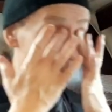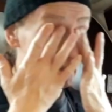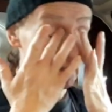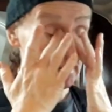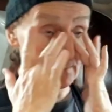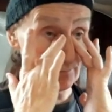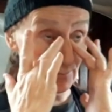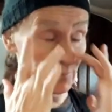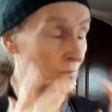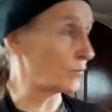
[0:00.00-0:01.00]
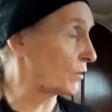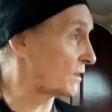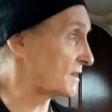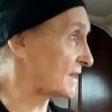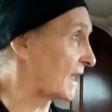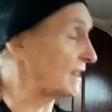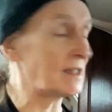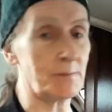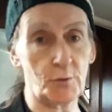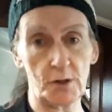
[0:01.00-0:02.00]
is we're going to
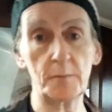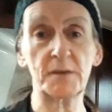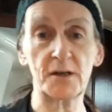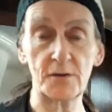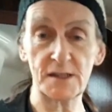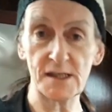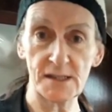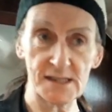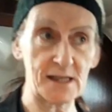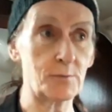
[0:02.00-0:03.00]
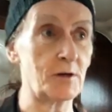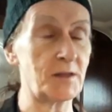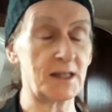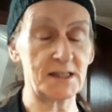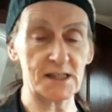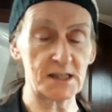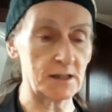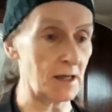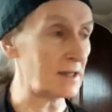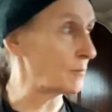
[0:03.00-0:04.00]
tidy the boat up and get her into seaworthy condition. And